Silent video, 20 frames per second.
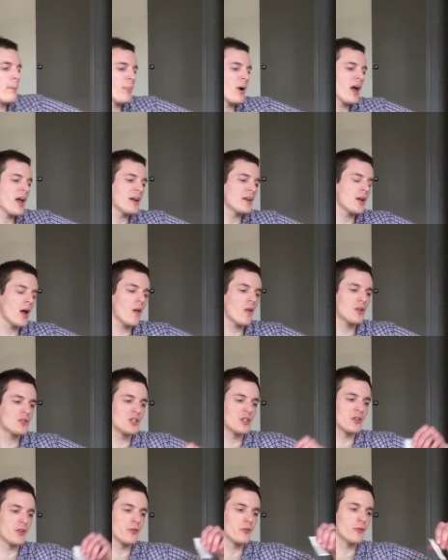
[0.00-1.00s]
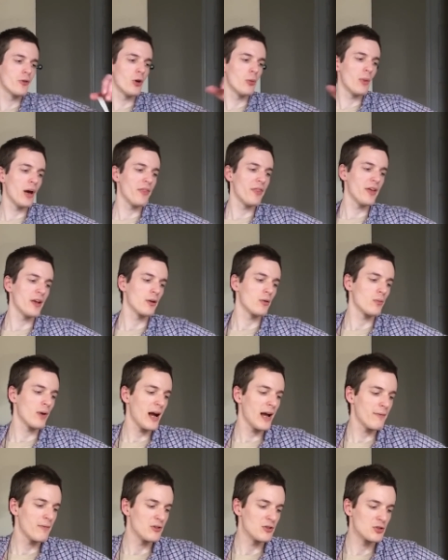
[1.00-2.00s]
By acknowledging this film, I think
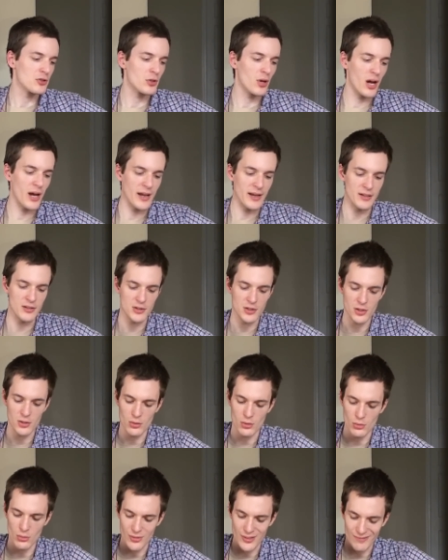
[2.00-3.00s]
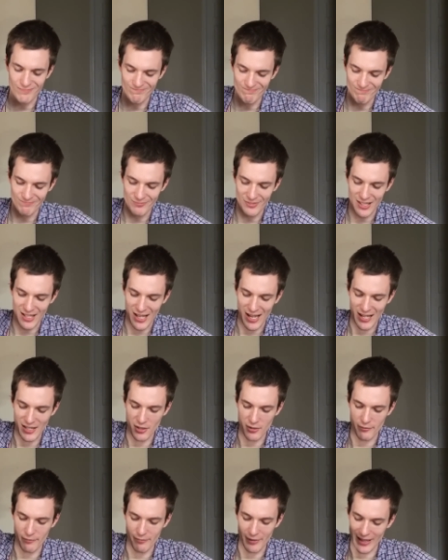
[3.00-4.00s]
Raf is trying to
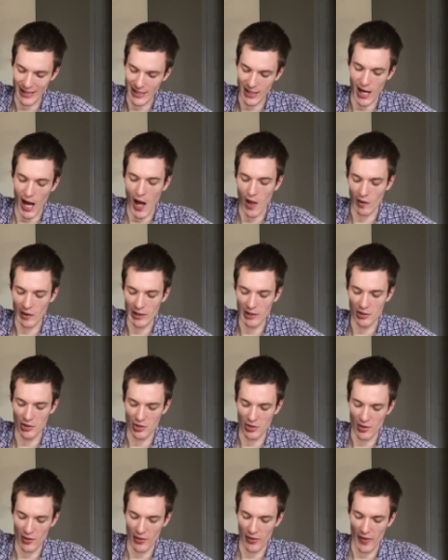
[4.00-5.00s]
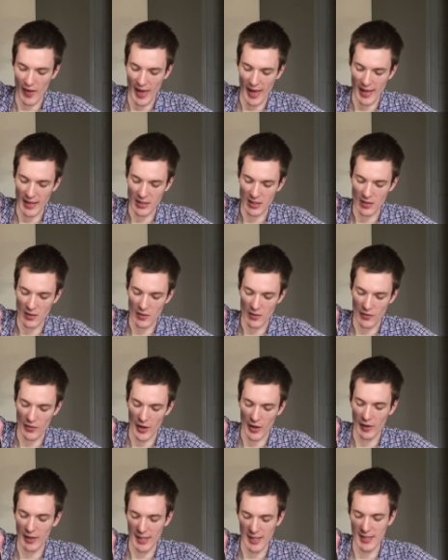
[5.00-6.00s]
kind of acknowledge that
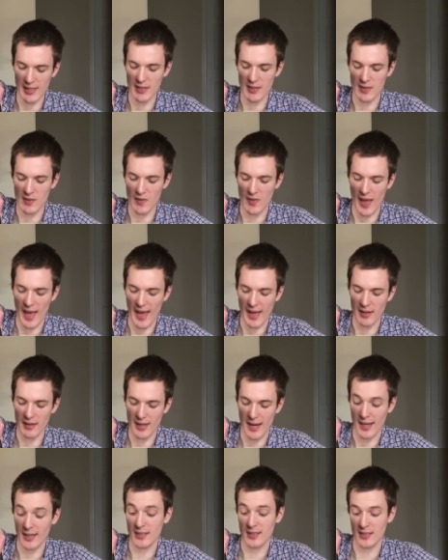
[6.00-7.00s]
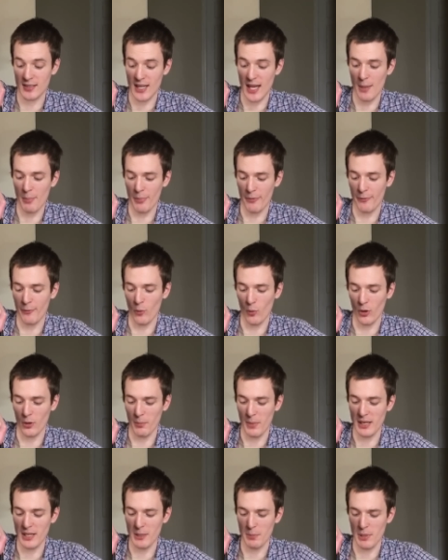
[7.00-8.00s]
there is that next step
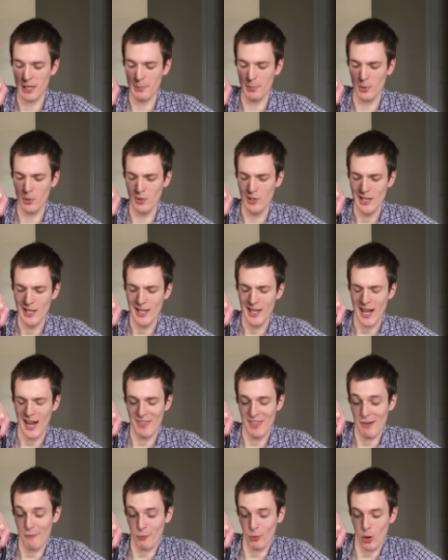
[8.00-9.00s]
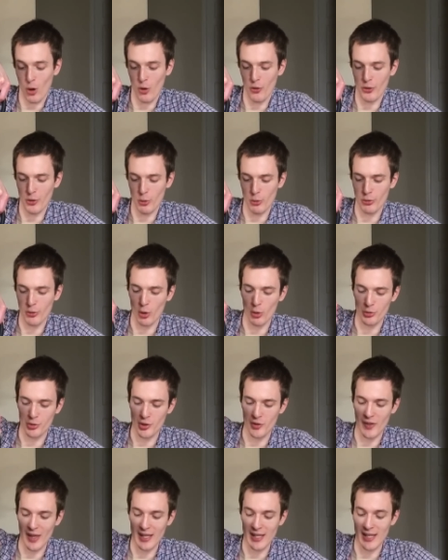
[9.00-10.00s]
for many people, and that for all the youth
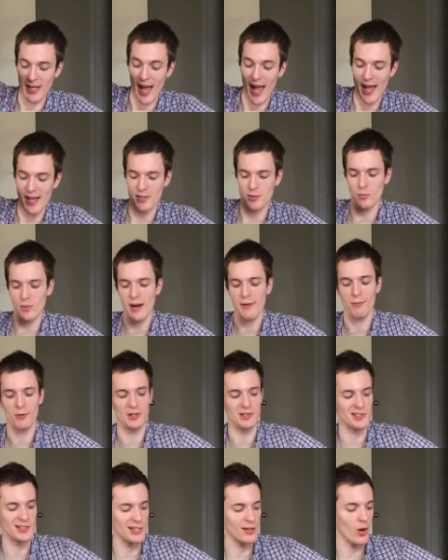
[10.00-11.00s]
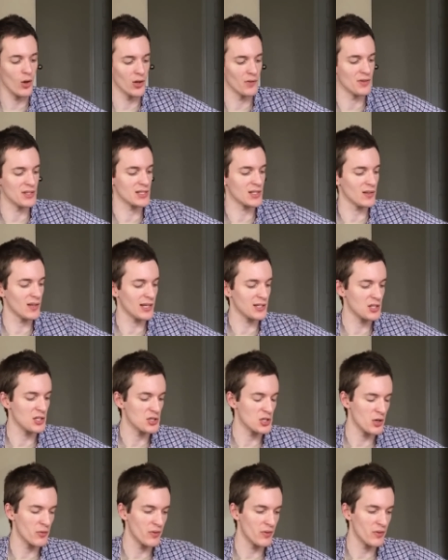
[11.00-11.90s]
culture that he has referenced in all of his collections